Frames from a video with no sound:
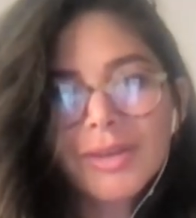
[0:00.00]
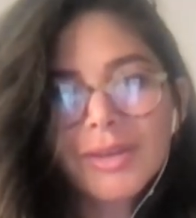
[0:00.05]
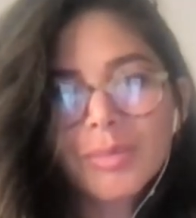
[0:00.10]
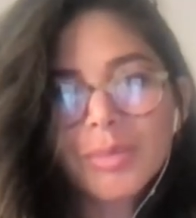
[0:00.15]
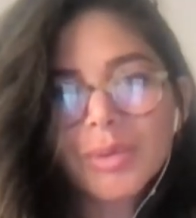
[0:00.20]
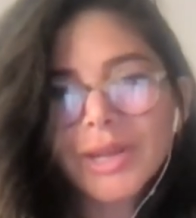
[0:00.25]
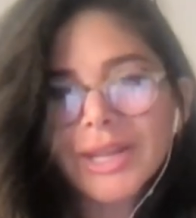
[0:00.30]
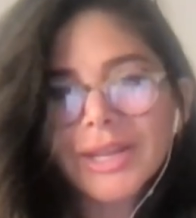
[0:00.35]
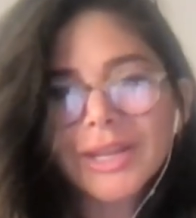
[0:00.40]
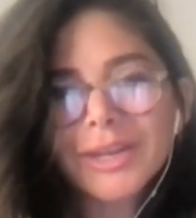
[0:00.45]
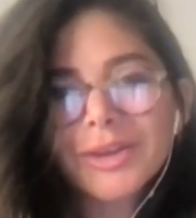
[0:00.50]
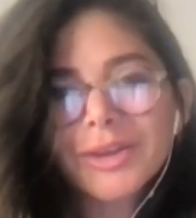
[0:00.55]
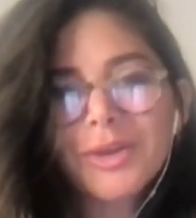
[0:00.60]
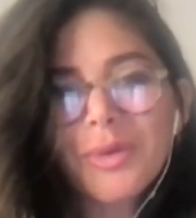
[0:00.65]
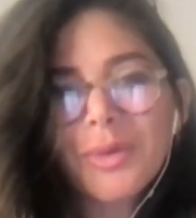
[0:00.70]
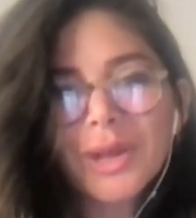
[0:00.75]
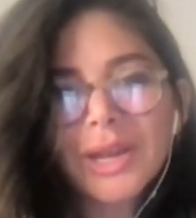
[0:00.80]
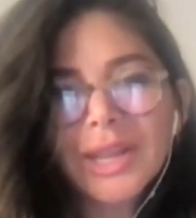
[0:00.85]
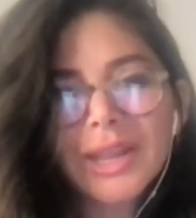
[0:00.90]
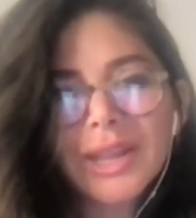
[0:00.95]
but I mm-hmm. didn't
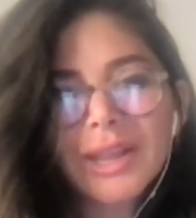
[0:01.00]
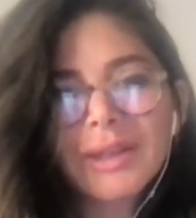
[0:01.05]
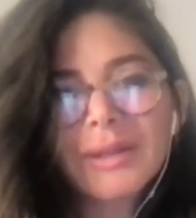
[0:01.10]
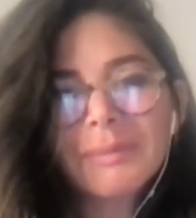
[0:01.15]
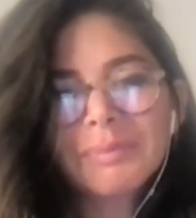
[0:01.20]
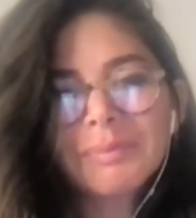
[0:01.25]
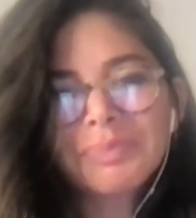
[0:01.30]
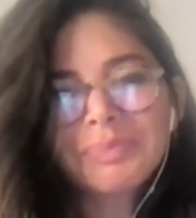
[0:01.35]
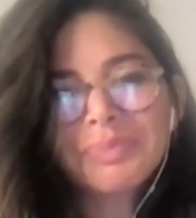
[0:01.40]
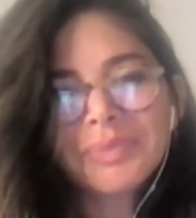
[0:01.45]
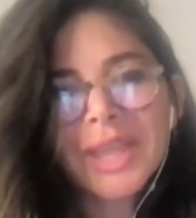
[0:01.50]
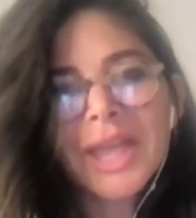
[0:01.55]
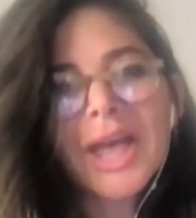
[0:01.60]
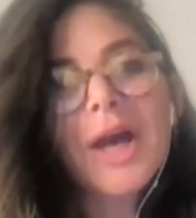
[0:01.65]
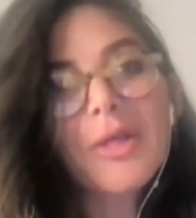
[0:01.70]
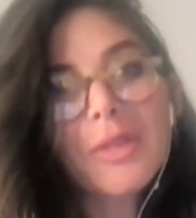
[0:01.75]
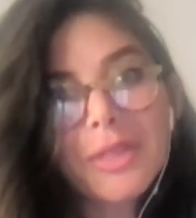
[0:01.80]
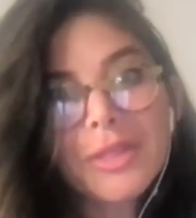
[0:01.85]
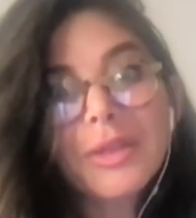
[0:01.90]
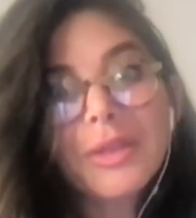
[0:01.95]
know any
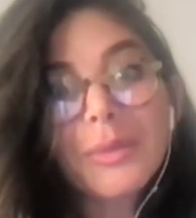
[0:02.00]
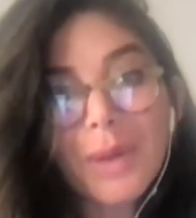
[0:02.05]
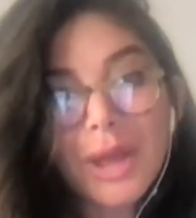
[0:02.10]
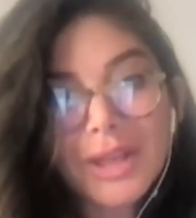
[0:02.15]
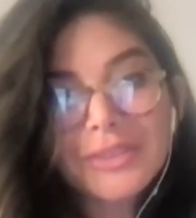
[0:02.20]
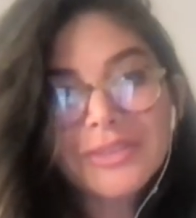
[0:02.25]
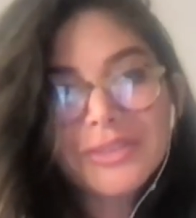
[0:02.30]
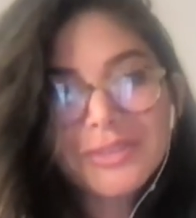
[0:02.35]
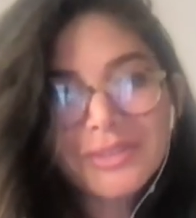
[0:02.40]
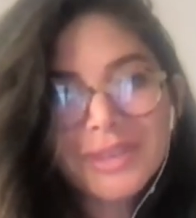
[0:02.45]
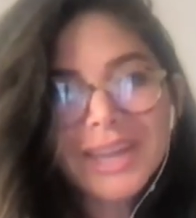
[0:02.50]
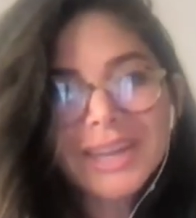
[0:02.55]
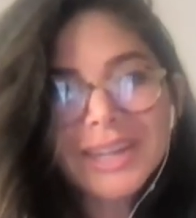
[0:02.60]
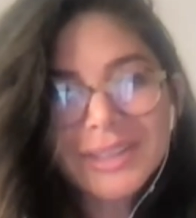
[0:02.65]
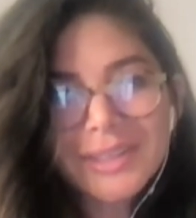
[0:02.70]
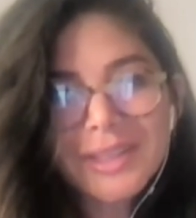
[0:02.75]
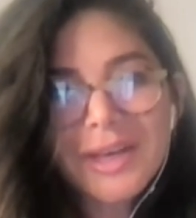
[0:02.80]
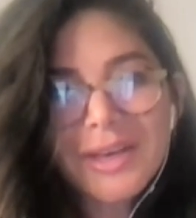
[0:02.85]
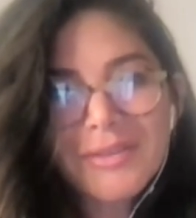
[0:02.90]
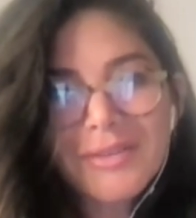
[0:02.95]
healthy ways of
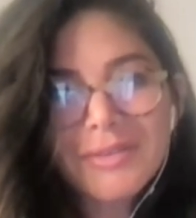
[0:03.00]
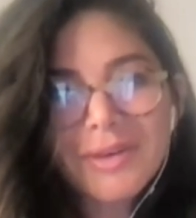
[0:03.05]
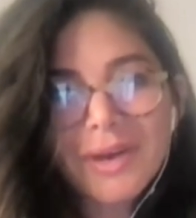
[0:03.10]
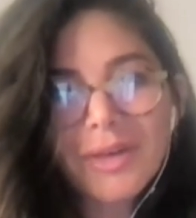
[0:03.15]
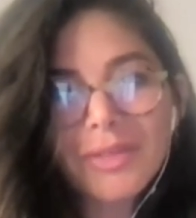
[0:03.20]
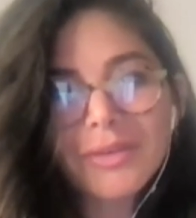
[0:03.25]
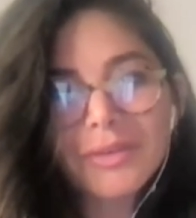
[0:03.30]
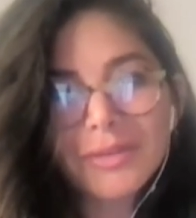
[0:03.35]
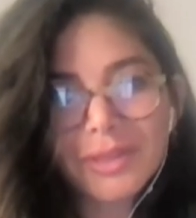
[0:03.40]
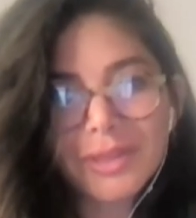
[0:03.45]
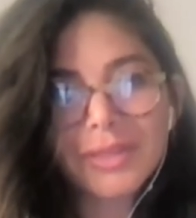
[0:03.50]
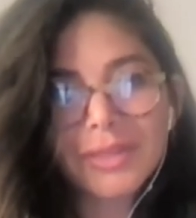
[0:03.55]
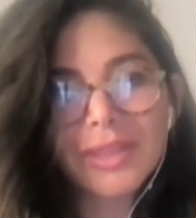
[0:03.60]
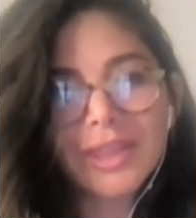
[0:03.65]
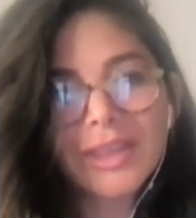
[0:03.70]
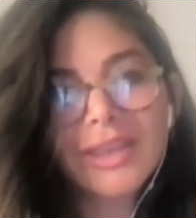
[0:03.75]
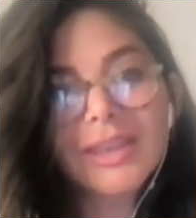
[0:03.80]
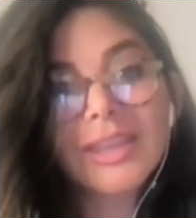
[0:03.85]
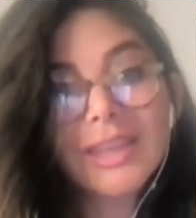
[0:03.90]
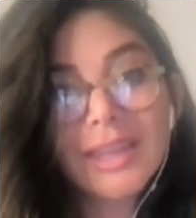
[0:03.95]
getting love other than
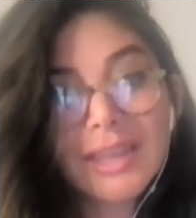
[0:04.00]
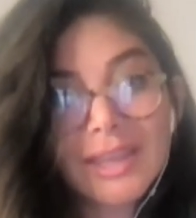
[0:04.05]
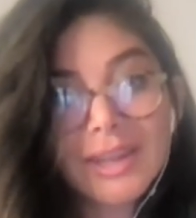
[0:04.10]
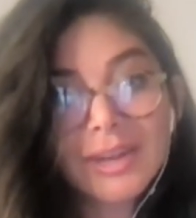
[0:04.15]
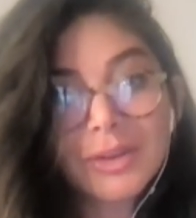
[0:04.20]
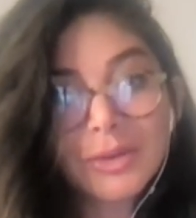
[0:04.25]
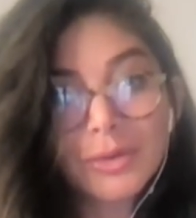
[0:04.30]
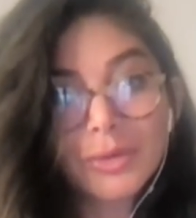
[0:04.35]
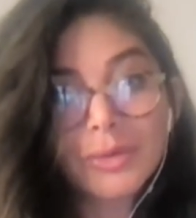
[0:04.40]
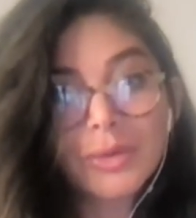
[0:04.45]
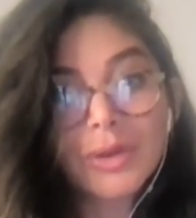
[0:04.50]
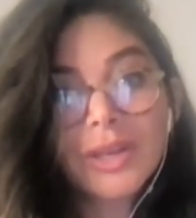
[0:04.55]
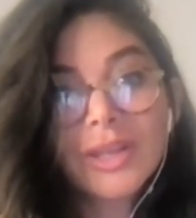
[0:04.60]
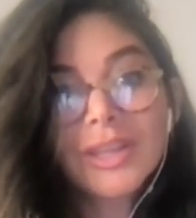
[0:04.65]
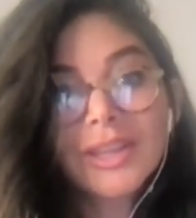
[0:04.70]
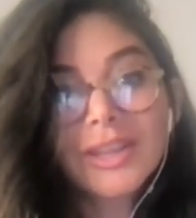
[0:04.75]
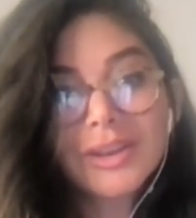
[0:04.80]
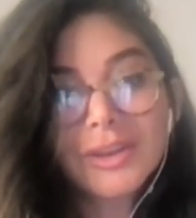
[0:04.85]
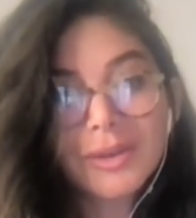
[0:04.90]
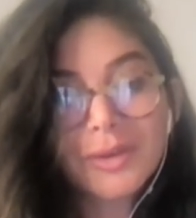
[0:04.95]
like a kid who,
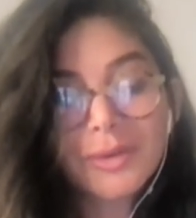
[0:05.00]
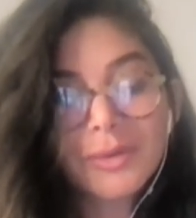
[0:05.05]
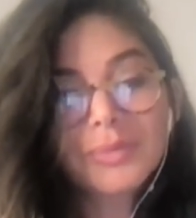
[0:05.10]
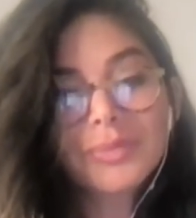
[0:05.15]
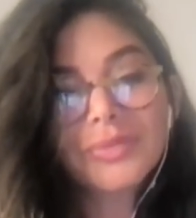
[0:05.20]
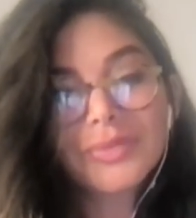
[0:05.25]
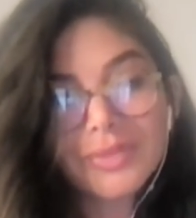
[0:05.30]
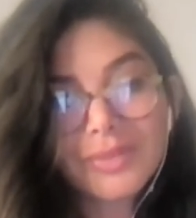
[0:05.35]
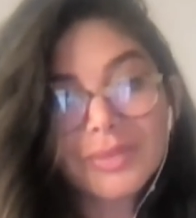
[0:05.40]
you know,